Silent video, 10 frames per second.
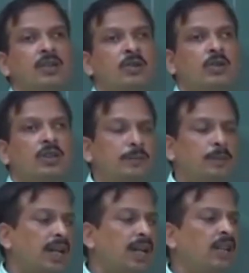So
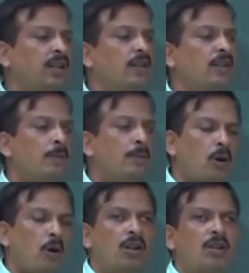depending on the
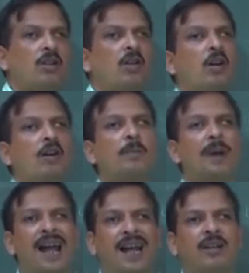front or
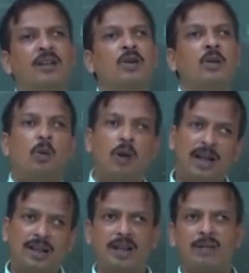back
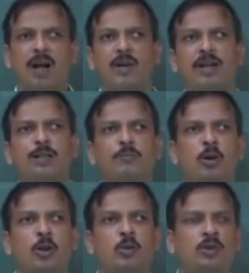where the vowel is
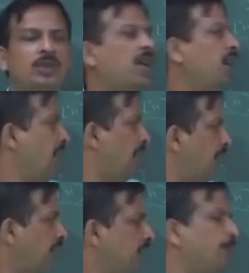produced,
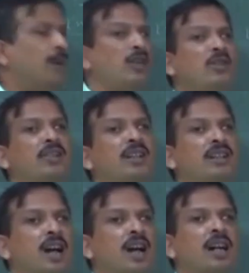and depending on the
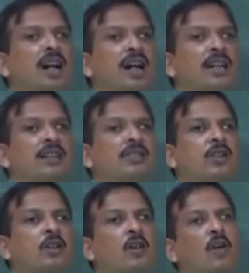tongue heights,
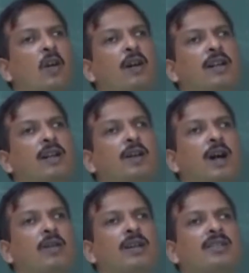all the
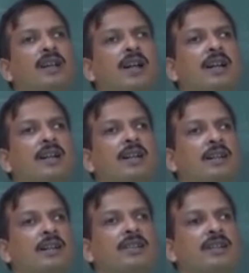vowels are
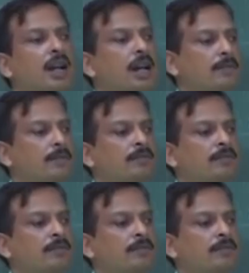described.